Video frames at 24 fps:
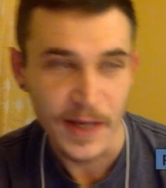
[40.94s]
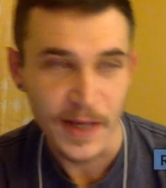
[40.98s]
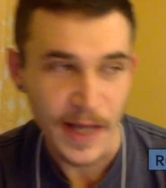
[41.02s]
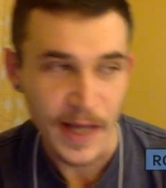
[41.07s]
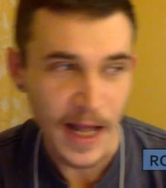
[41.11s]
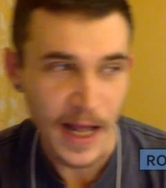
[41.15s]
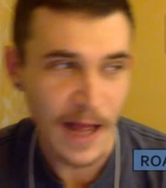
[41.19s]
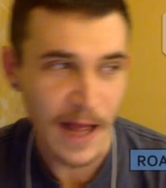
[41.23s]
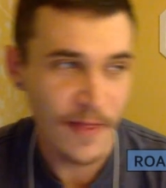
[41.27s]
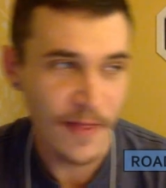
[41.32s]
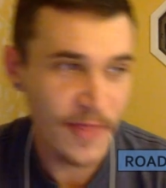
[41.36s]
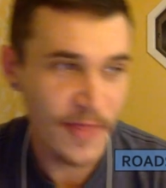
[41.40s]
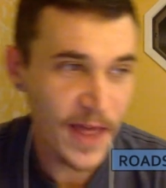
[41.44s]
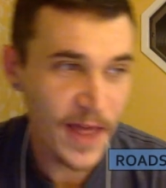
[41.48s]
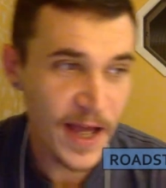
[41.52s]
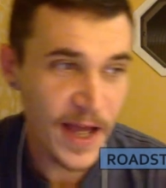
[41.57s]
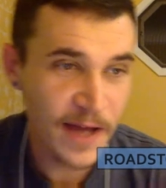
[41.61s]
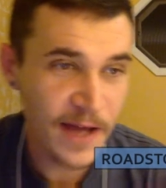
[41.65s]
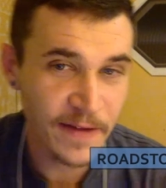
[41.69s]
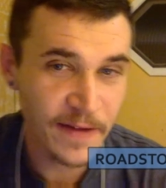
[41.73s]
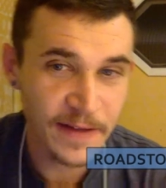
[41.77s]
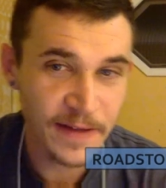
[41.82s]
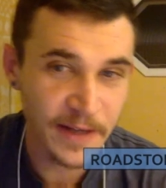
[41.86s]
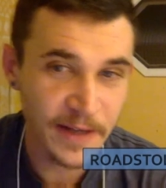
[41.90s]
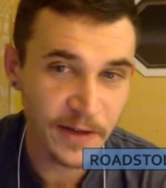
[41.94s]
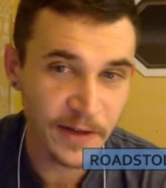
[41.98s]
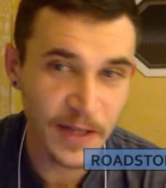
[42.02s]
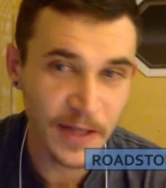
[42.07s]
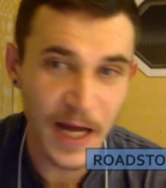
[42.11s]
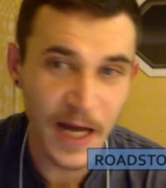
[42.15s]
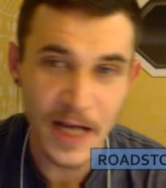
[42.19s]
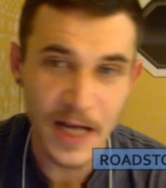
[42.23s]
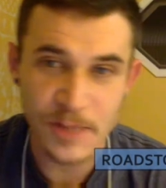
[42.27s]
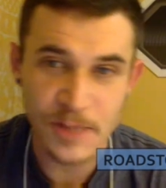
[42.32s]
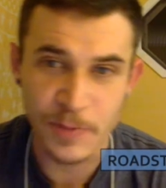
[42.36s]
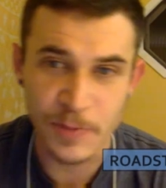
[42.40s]
And then they take you to the
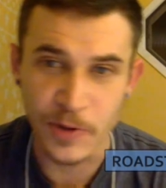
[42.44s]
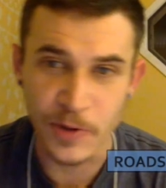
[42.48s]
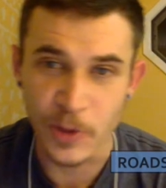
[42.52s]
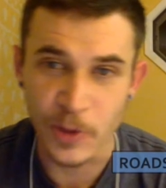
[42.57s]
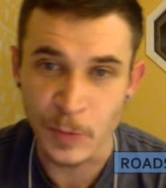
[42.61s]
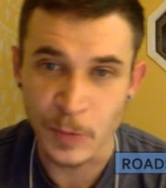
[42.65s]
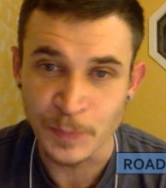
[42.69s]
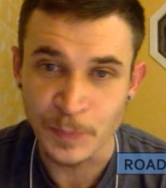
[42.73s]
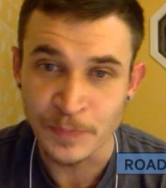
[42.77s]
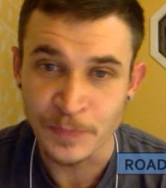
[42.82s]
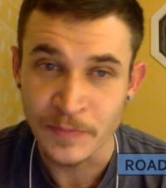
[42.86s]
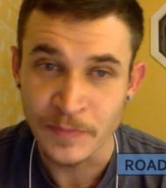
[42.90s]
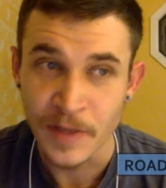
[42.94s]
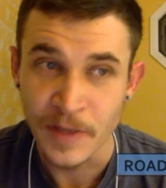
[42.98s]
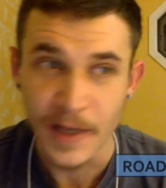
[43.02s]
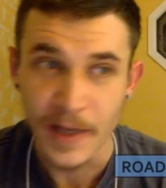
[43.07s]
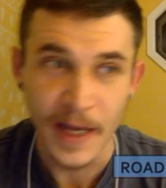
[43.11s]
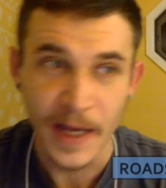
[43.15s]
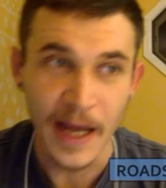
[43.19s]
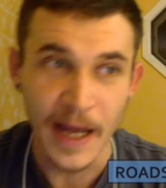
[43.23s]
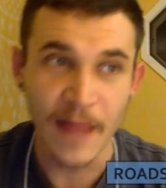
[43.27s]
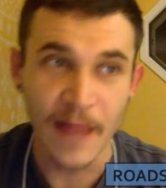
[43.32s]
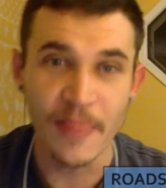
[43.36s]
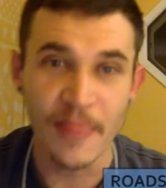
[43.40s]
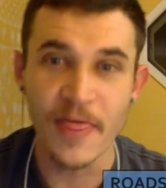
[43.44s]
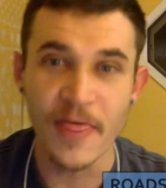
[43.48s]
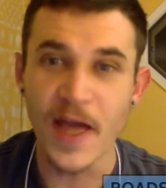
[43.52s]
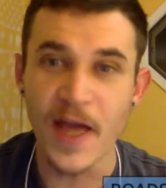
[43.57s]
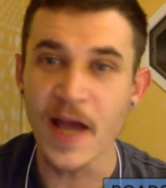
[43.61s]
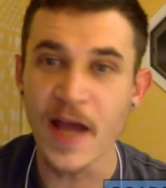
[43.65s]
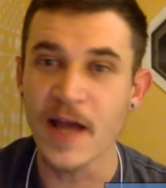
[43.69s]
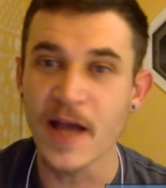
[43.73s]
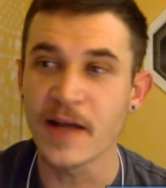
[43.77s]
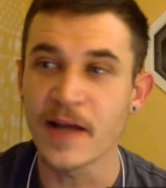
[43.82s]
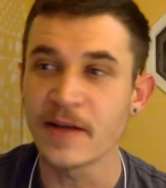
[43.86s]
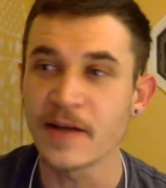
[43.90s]
hospital, and
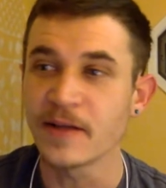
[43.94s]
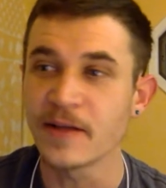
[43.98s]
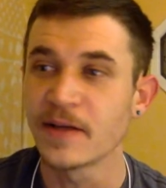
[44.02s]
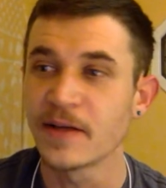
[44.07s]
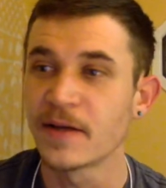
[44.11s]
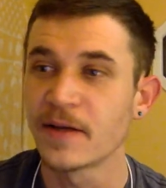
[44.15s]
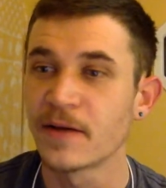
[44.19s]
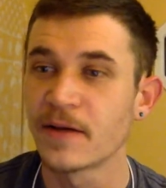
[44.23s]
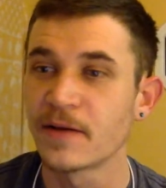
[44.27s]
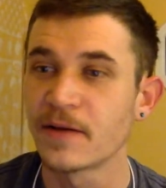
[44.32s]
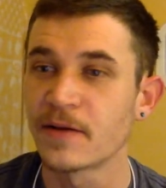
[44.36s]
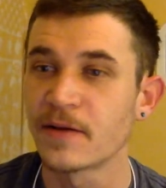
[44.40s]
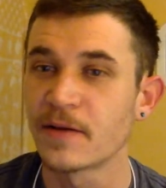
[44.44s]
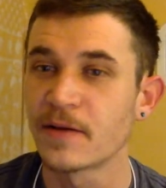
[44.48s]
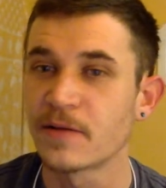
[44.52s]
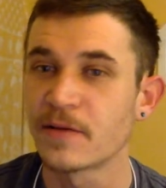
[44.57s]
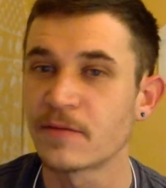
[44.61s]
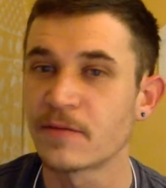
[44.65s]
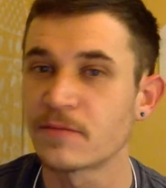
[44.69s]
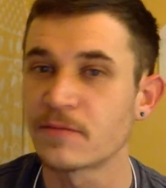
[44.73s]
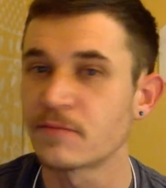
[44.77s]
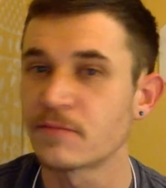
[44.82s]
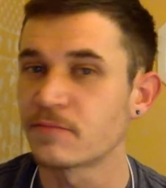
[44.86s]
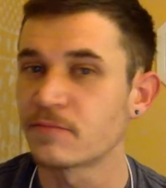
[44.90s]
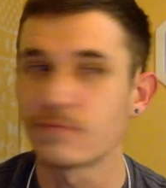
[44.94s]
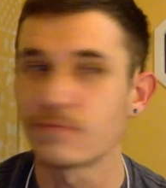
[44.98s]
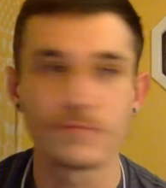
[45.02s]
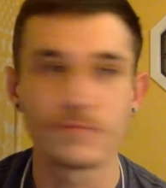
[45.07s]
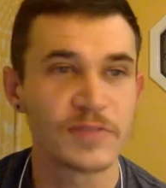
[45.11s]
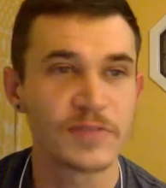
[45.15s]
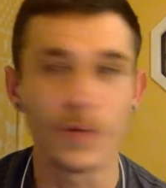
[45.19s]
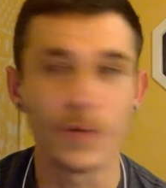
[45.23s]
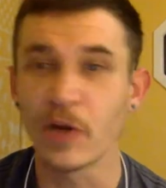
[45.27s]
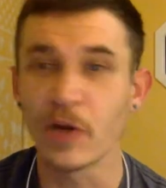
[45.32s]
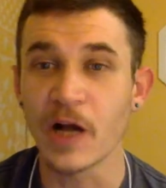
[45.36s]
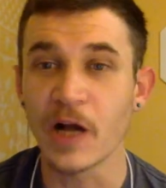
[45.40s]
then
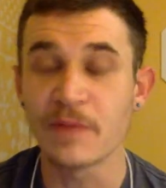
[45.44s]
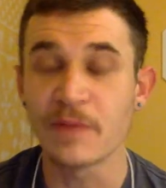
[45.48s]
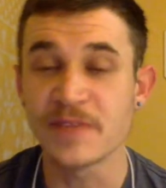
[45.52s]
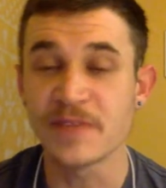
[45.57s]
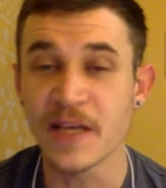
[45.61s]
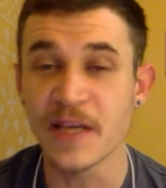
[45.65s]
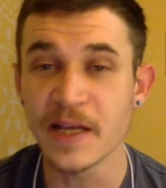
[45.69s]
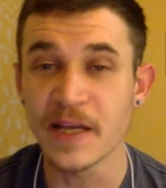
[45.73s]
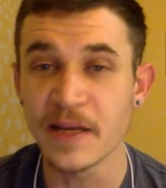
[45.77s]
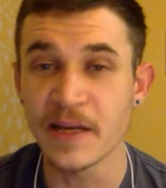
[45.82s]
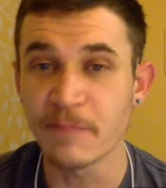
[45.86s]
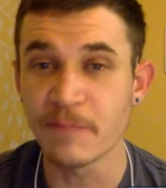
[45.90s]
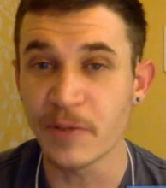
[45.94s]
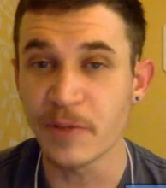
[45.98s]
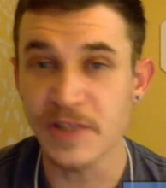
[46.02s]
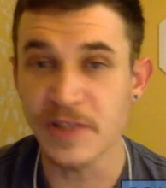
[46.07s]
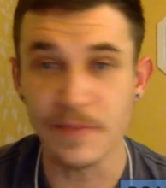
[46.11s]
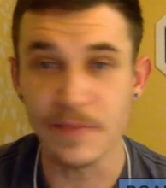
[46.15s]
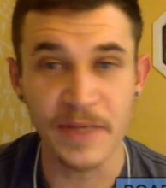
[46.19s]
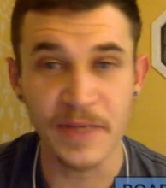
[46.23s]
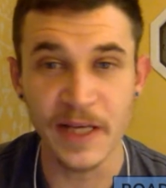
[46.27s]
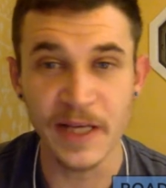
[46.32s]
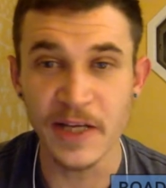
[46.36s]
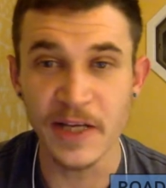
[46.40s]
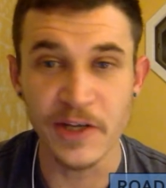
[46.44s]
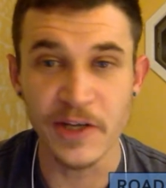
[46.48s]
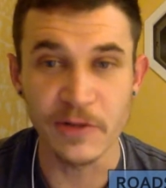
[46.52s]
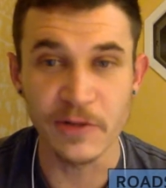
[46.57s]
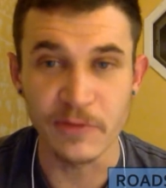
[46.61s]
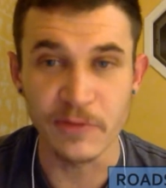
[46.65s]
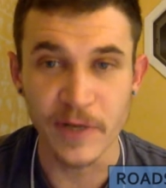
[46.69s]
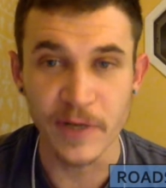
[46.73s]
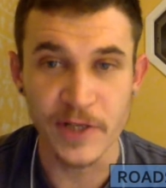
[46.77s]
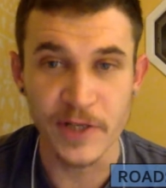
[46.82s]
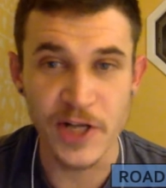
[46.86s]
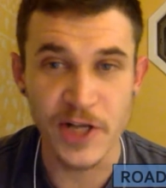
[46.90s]
someone comes in and puts something in you,
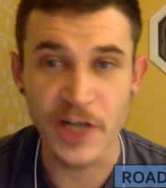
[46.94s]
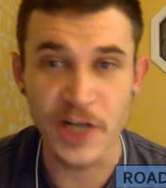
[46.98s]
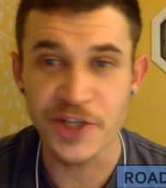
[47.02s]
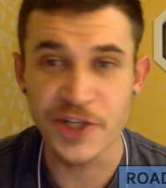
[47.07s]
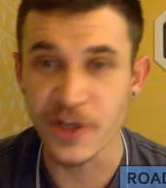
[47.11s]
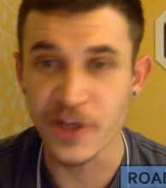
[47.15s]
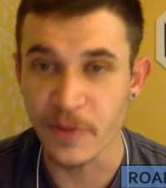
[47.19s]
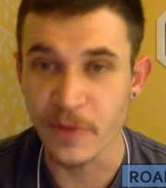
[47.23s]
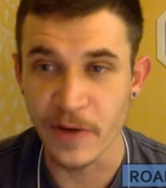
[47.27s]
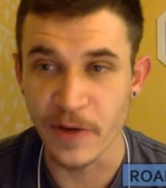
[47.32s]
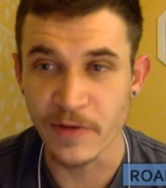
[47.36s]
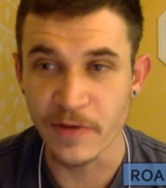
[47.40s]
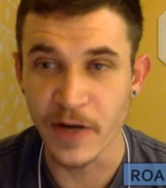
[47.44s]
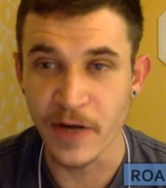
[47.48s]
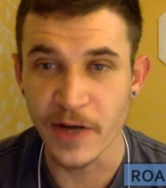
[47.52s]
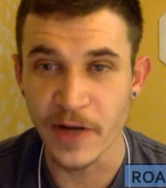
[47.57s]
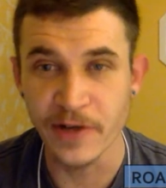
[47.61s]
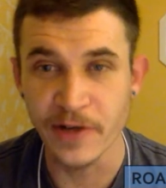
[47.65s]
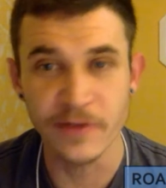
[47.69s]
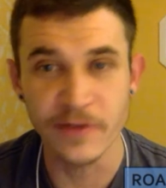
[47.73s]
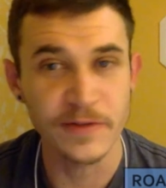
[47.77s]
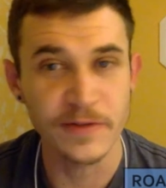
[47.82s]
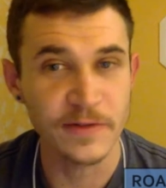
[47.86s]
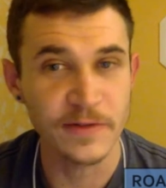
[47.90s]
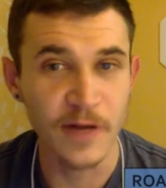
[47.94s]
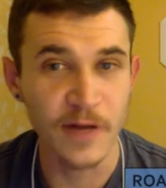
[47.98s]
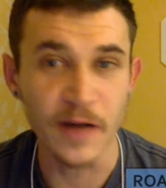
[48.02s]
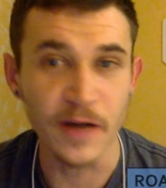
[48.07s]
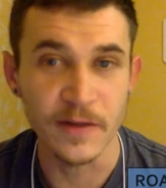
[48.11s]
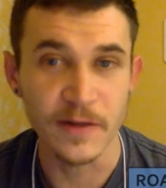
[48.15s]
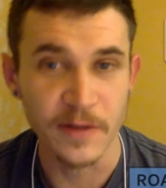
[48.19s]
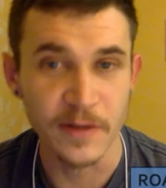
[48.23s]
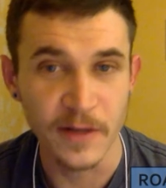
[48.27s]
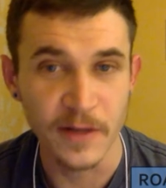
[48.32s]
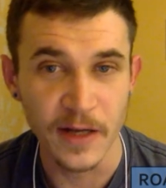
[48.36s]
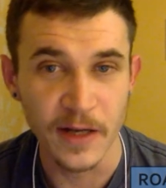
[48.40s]
an injection or whatever, and you're
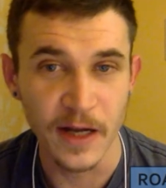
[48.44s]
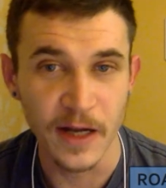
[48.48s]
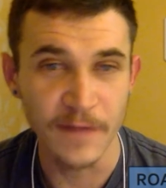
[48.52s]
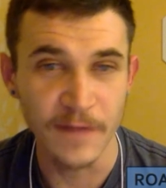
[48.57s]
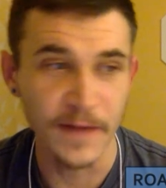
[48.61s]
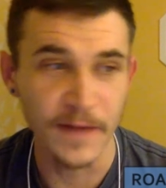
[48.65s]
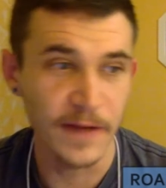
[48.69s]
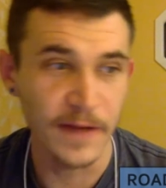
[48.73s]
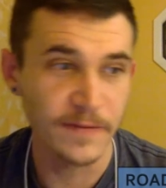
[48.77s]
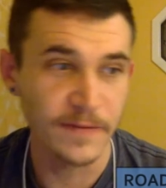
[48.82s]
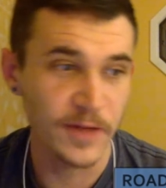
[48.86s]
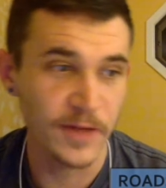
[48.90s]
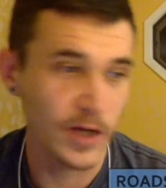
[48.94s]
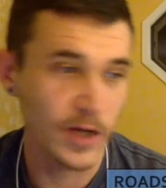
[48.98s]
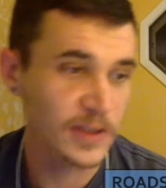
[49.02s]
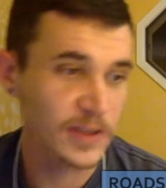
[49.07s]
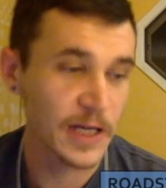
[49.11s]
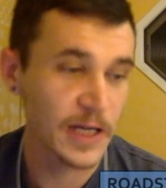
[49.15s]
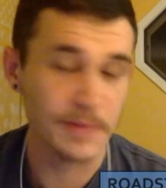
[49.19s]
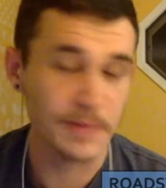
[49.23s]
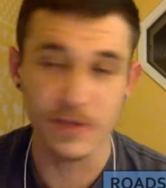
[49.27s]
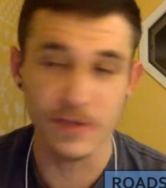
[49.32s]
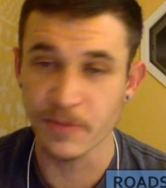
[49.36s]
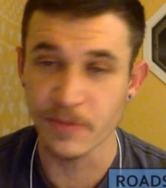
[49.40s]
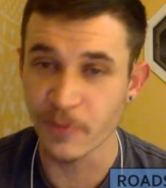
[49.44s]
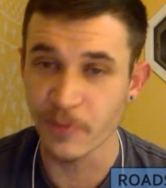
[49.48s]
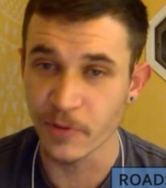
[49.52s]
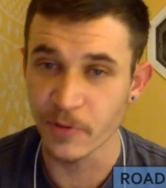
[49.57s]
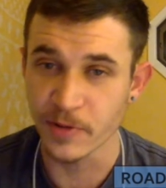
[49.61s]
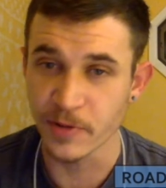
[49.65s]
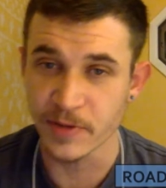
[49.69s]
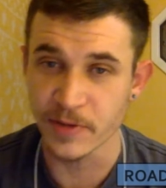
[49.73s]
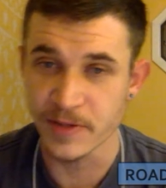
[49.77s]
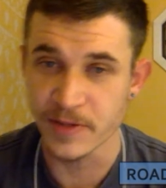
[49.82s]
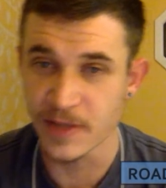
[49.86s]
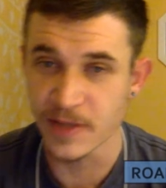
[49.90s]
done. And then the autopsy
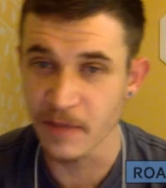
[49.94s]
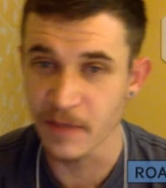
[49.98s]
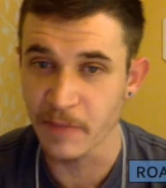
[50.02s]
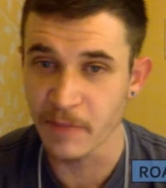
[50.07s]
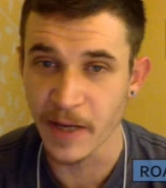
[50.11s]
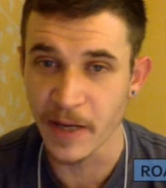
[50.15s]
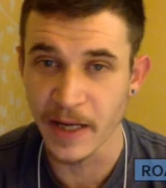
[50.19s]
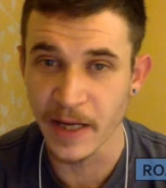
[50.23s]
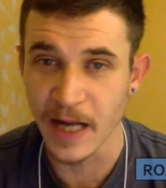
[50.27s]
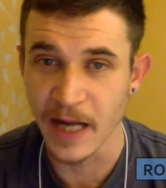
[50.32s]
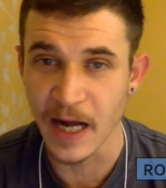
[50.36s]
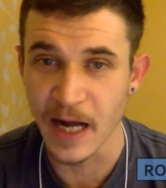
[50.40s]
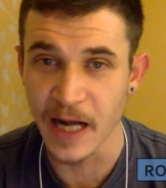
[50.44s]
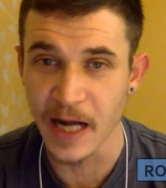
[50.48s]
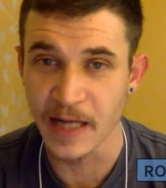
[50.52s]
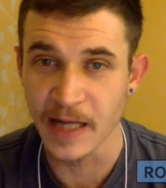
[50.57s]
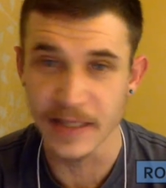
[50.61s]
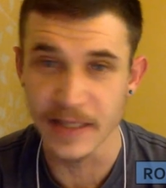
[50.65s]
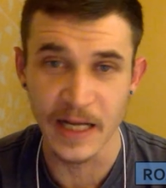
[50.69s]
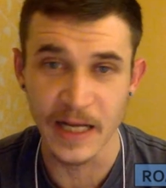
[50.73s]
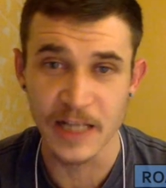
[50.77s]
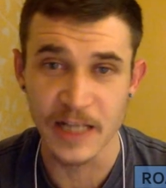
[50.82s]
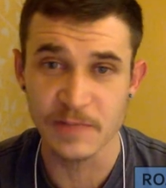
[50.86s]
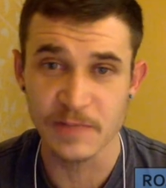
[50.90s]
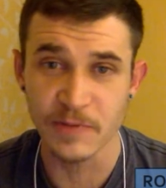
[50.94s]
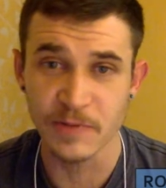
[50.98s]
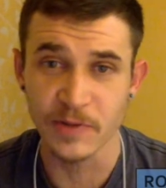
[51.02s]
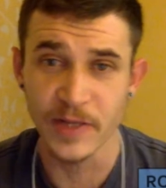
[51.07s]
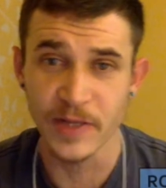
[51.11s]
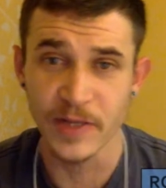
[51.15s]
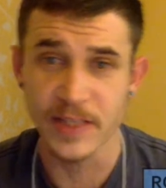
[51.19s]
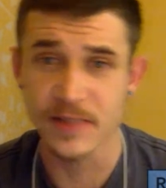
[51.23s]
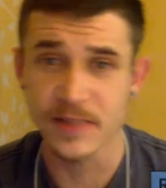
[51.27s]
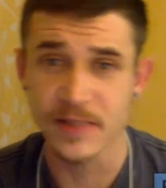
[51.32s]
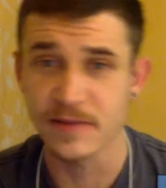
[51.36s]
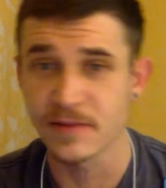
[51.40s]
report is done by a guy at the hospital
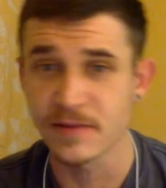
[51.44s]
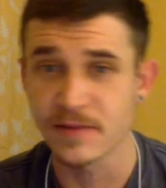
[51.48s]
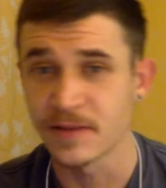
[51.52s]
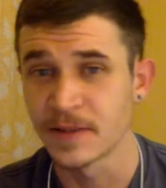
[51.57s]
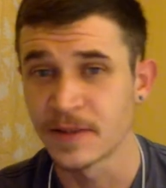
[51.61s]
that's,